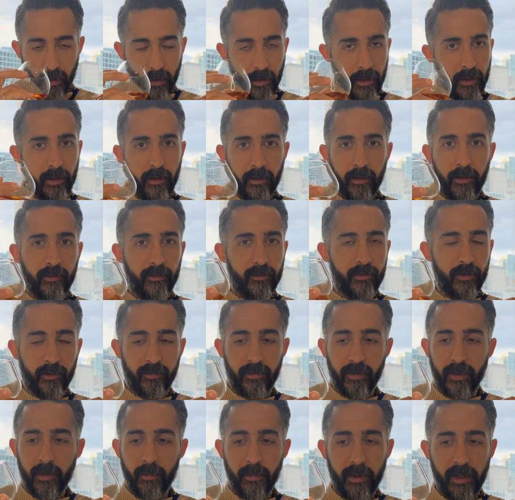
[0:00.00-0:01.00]
It's
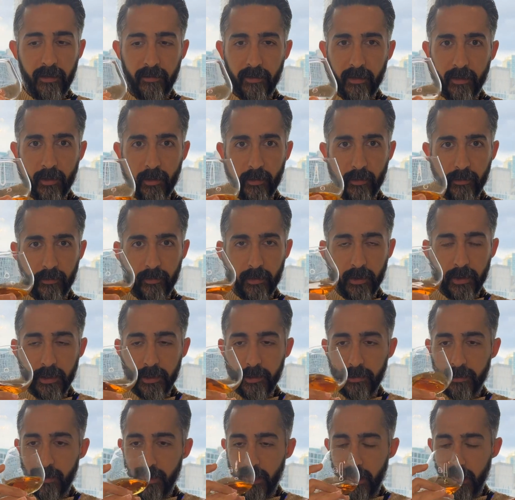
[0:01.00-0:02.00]
just an amazing nose, really.